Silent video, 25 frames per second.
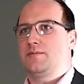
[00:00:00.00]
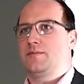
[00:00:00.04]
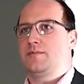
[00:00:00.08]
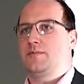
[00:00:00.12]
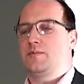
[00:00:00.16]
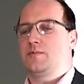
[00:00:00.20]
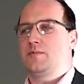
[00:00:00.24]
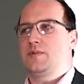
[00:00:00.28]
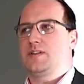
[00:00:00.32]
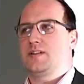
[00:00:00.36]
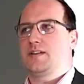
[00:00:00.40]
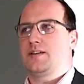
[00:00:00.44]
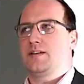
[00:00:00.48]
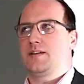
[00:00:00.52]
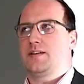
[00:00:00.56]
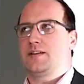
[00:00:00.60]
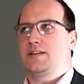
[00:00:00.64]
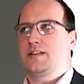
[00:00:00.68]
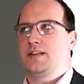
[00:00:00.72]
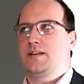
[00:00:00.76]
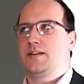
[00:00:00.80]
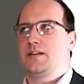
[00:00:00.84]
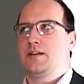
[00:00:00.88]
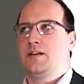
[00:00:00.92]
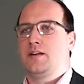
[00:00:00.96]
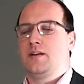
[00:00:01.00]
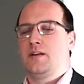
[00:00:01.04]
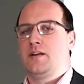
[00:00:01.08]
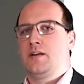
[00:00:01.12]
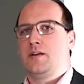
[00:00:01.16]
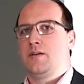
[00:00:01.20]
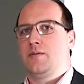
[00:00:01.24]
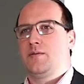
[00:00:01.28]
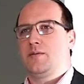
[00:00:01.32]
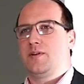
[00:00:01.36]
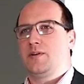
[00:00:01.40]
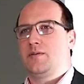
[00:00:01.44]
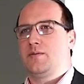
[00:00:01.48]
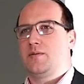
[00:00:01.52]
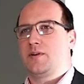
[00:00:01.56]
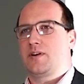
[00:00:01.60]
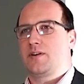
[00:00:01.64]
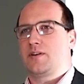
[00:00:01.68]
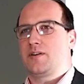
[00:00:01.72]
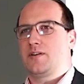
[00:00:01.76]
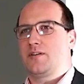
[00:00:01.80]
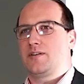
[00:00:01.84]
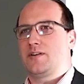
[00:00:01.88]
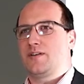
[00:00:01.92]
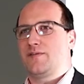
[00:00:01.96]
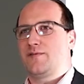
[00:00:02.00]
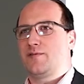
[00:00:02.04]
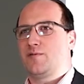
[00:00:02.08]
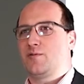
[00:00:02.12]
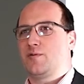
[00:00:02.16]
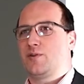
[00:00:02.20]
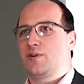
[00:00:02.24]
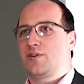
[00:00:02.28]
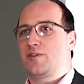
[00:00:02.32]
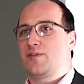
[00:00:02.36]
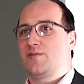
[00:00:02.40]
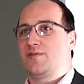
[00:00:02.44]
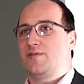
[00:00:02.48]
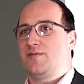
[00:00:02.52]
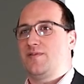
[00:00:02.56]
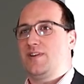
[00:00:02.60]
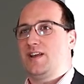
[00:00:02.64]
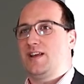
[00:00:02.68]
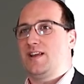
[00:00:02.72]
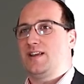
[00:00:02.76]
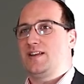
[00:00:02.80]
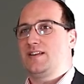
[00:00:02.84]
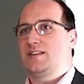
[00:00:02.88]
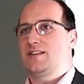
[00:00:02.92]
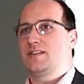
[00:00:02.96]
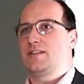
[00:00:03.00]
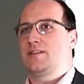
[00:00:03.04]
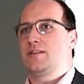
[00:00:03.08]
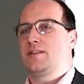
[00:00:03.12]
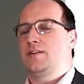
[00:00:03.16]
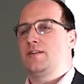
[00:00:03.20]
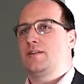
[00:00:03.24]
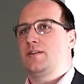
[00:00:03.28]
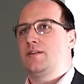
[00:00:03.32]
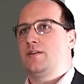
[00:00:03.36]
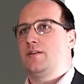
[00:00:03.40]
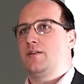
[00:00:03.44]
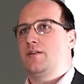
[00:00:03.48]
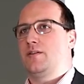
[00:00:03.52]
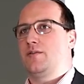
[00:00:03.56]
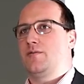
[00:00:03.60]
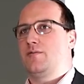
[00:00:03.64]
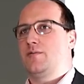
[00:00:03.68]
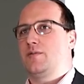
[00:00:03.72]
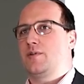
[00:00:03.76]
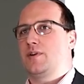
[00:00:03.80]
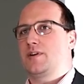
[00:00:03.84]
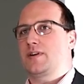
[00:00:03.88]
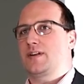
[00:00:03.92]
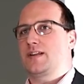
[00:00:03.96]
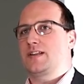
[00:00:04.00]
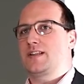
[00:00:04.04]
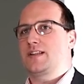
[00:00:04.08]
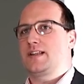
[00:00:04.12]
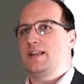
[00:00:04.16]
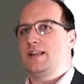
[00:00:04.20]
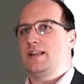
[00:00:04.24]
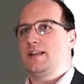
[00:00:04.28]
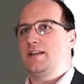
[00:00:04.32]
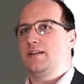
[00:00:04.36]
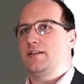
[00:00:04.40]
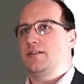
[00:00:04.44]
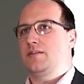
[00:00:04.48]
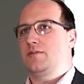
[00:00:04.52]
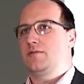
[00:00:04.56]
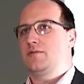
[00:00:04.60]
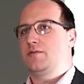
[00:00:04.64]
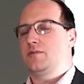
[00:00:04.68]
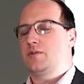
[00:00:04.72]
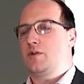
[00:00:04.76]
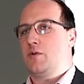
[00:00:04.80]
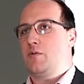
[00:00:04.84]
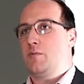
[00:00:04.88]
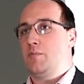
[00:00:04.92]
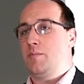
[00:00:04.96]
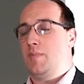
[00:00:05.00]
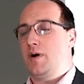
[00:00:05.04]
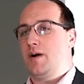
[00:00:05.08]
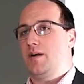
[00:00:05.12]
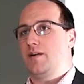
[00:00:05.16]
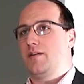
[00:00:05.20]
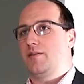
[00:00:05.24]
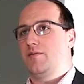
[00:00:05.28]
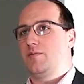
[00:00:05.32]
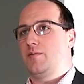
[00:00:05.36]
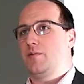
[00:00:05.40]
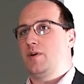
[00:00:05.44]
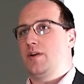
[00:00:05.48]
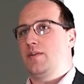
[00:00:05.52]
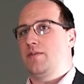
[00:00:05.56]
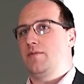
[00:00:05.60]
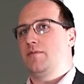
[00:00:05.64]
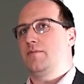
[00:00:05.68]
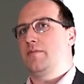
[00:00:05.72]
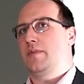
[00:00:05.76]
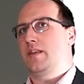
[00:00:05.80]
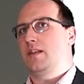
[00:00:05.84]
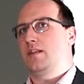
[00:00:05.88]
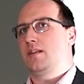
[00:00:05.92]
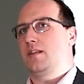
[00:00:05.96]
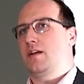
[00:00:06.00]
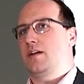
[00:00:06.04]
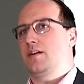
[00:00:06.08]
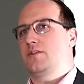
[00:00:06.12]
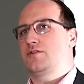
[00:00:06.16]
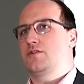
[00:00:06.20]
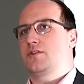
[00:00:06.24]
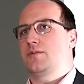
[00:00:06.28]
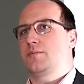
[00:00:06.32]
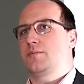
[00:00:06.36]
When we started here, we're now working on the 4th phase of works here, all part of one larger